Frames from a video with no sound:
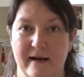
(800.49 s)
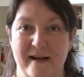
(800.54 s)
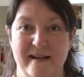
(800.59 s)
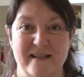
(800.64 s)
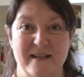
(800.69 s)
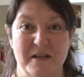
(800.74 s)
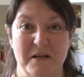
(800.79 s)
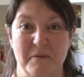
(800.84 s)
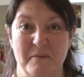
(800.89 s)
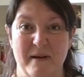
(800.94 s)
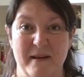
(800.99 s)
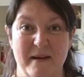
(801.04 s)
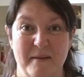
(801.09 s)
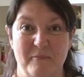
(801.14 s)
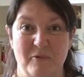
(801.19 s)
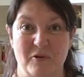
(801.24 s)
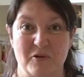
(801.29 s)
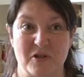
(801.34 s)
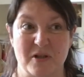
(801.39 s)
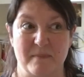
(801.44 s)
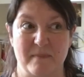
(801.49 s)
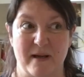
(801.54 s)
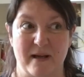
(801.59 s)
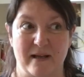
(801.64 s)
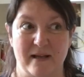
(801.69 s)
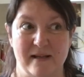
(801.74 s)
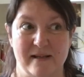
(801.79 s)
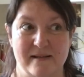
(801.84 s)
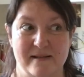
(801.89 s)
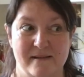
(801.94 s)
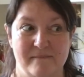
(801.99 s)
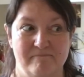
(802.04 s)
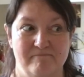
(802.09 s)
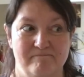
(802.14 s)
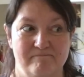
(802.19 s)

don't know where that project bag is.